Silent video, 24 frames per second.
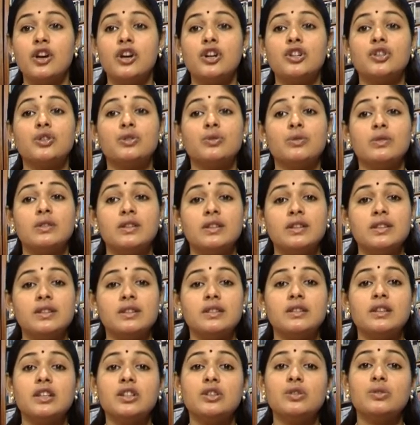to
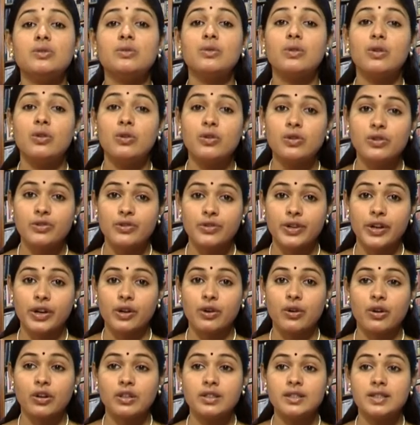listening to old
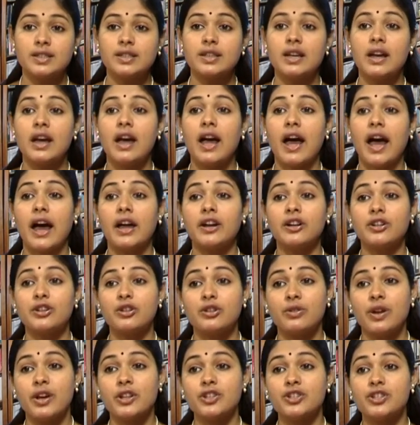records and
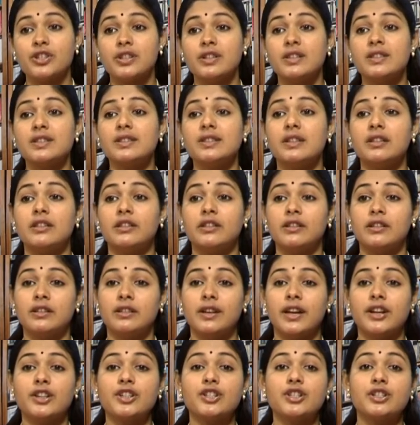treasures her
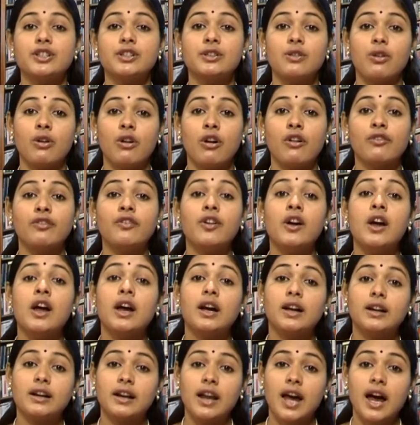collection of
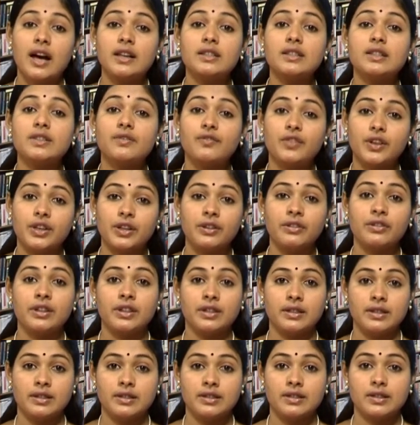glass
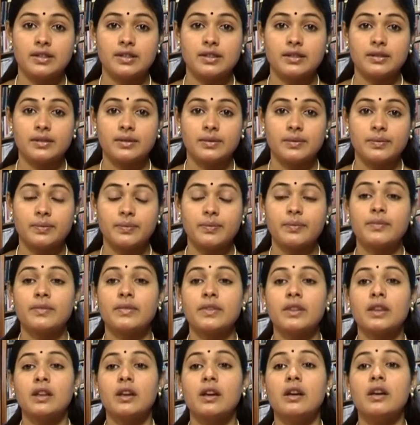figurines.
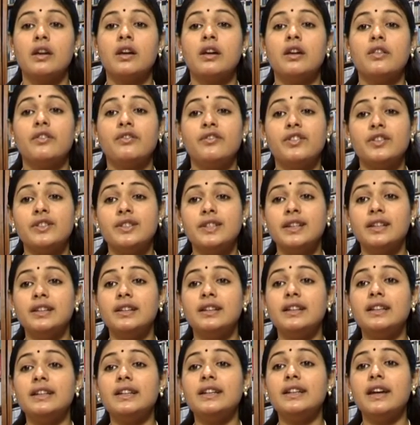
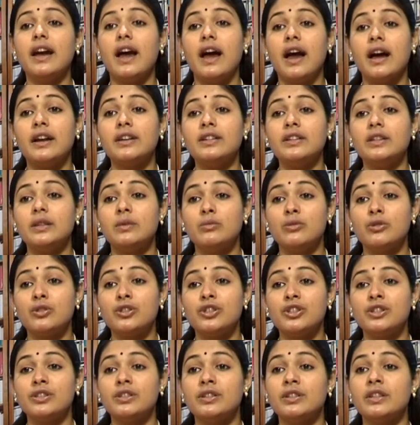Physically and
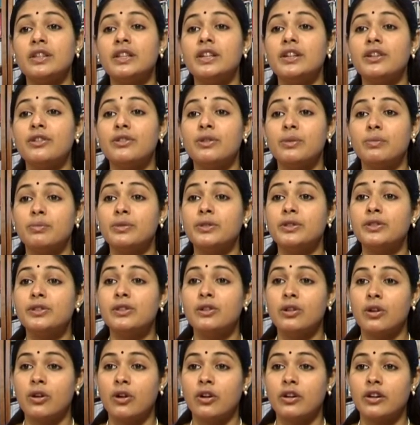emotionally crippled
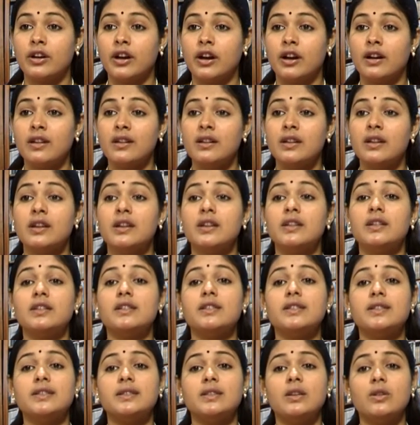Laura
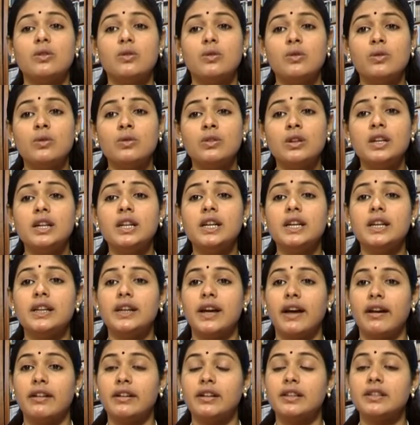is the only
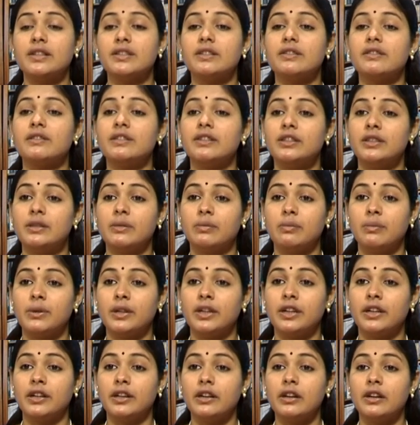character in the
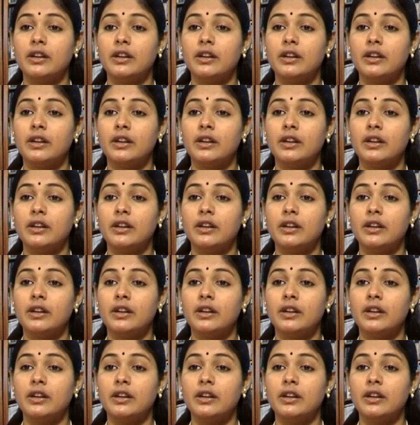play